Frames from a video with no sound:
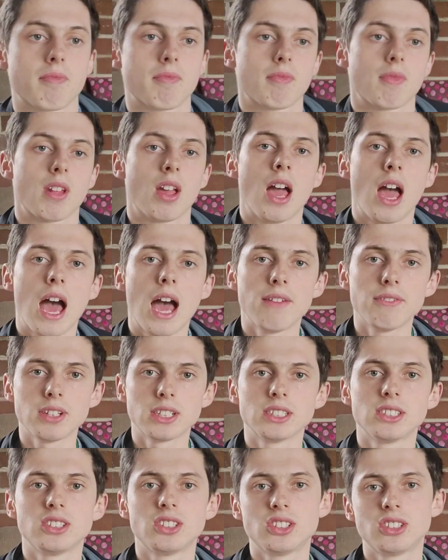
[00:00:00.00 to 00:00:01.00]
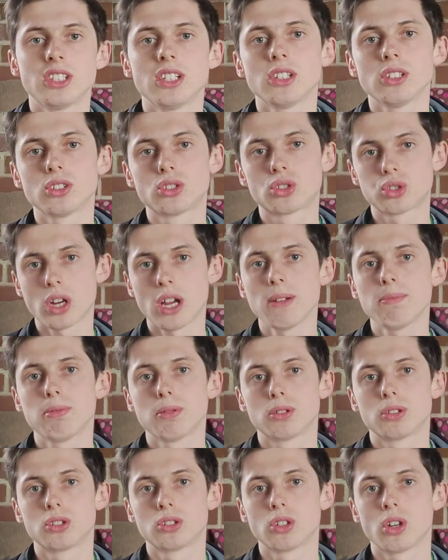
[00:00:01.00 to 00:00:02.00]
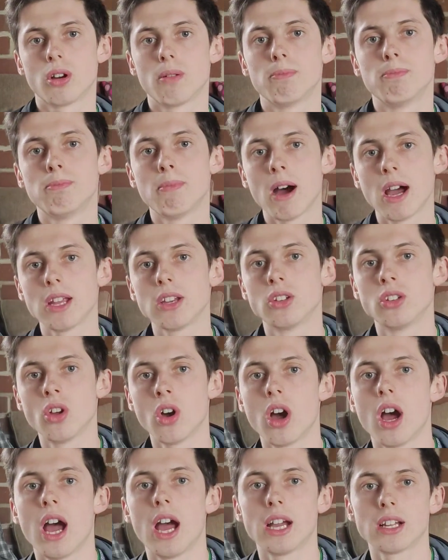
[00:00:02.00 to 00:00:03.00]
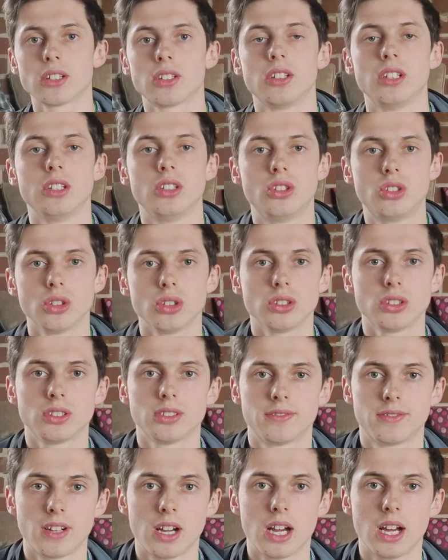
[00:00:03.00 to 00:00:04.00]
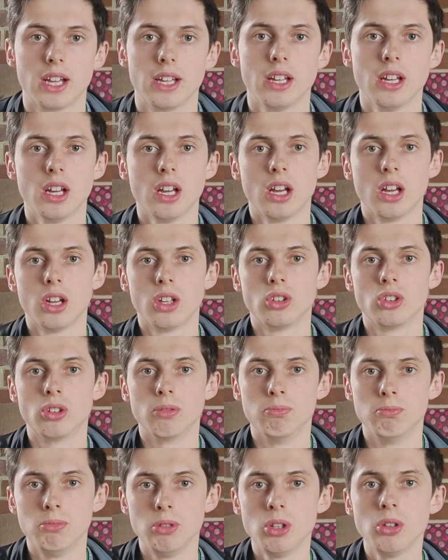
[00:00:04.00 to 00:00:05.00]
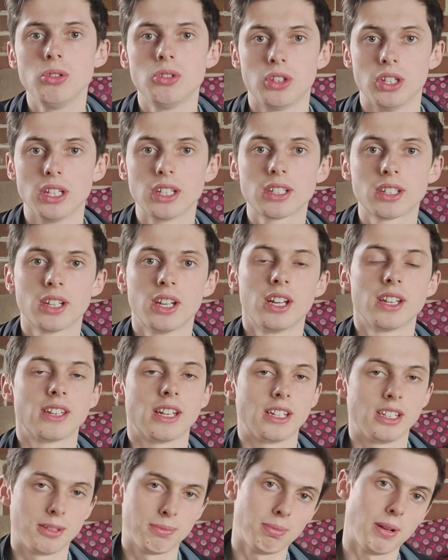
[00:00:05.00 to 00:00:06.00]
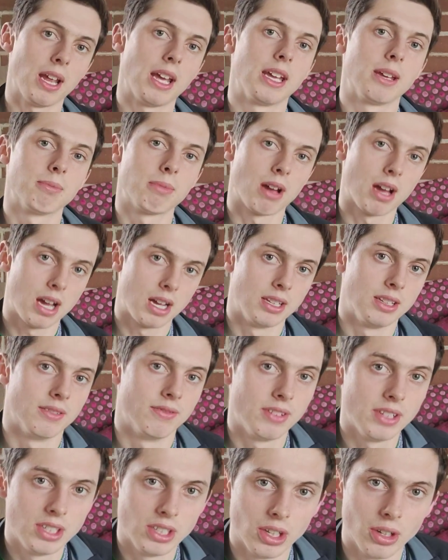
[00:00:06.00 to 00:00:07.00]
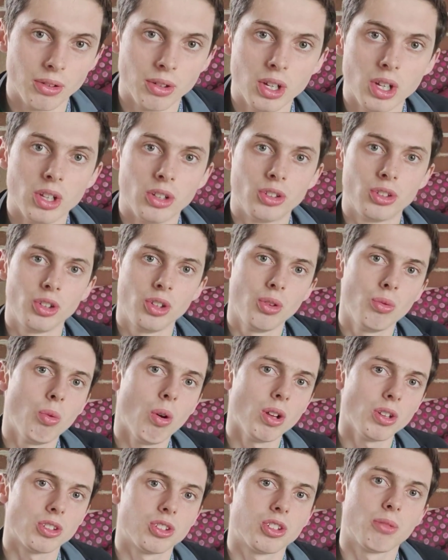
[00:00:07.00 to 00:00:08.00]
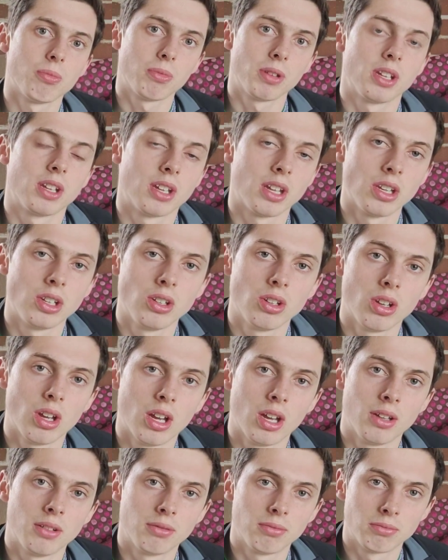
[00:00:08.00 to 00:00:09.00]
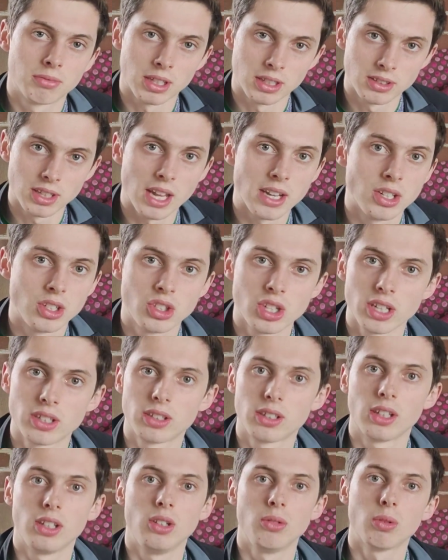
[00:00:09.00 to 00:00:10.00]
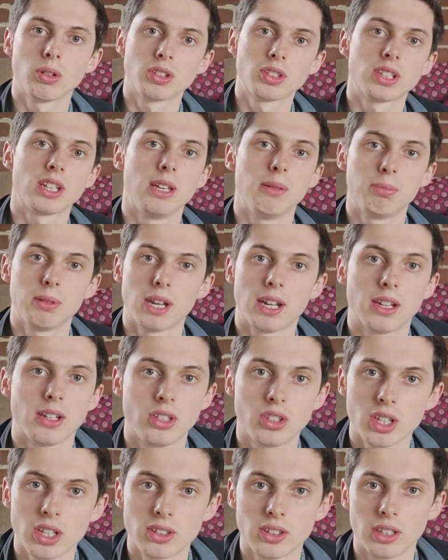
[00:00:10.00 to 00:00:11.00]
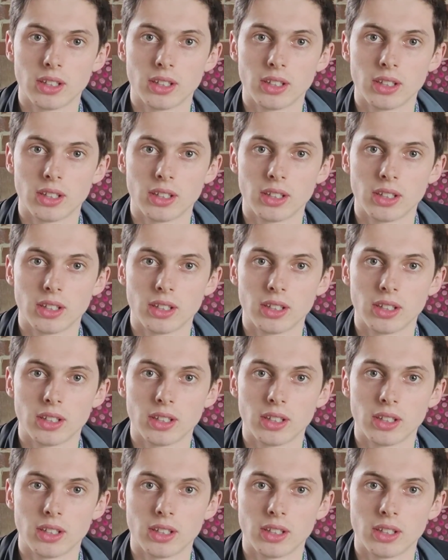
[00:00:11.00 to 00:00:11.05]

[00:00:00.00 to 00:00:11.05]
Having a still tripod shot might not actually justify the music that is playing behind the video. So you want something that's energetic, and you want to keep it energetic.